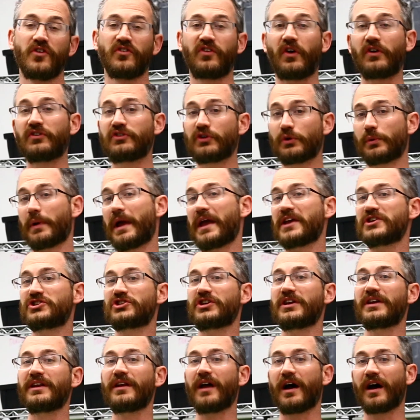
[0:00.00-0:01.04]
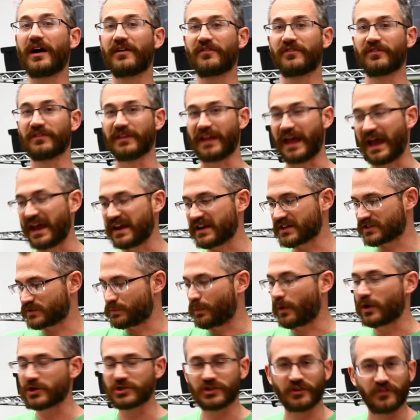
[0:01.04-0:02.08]
So duration of light
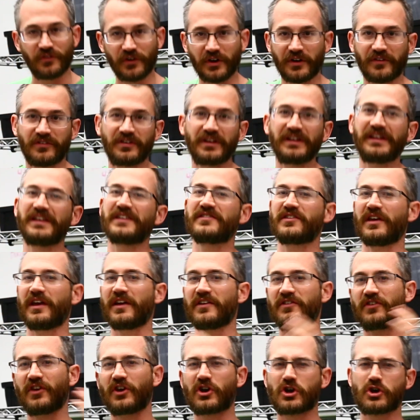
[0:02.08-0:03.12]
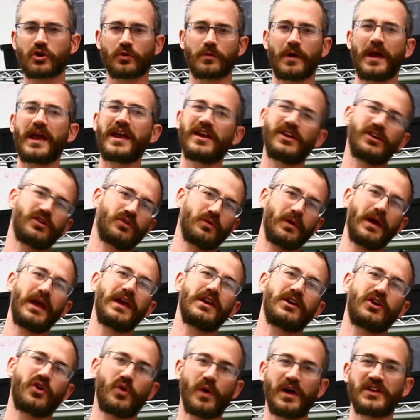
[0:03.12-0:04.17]
exposure for your seedlings is a great,
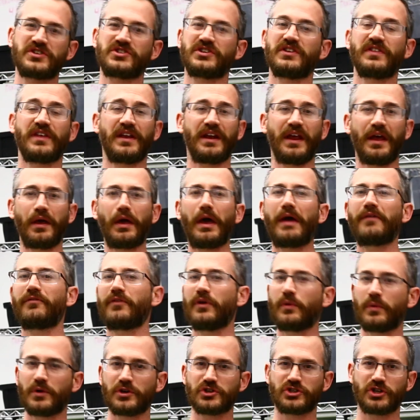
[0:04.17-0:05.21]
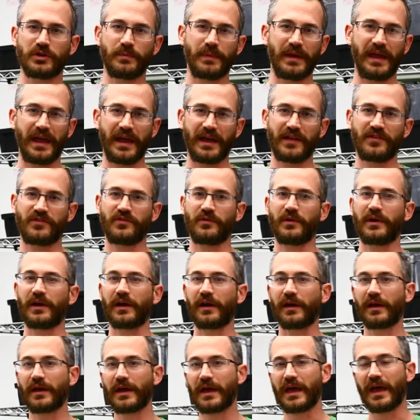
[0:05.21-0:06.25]
great question that everyone should be
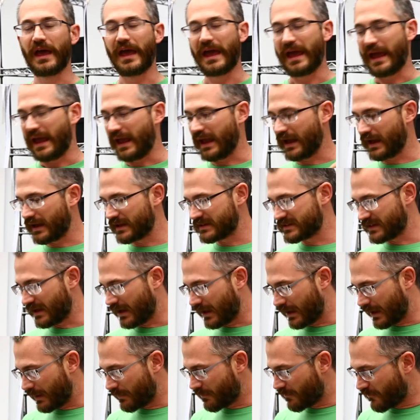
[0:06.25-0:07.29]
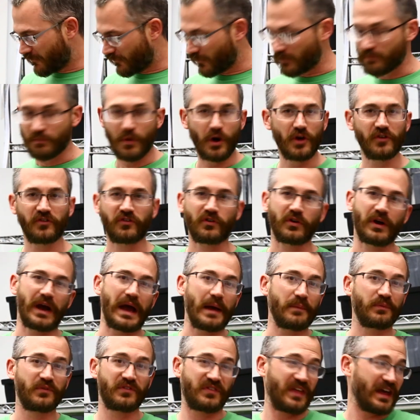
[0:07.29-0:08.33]
answering. And um, for most
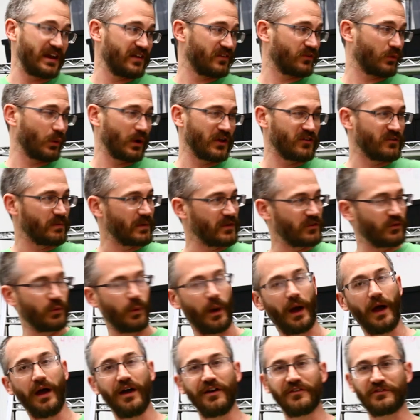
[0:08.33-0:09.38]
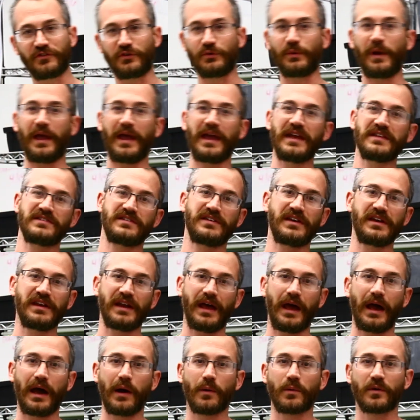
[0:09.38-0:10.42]
crops, that is going to be 12 to
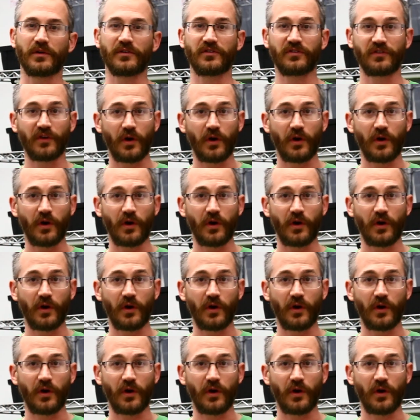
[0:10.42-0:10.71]
18 hours.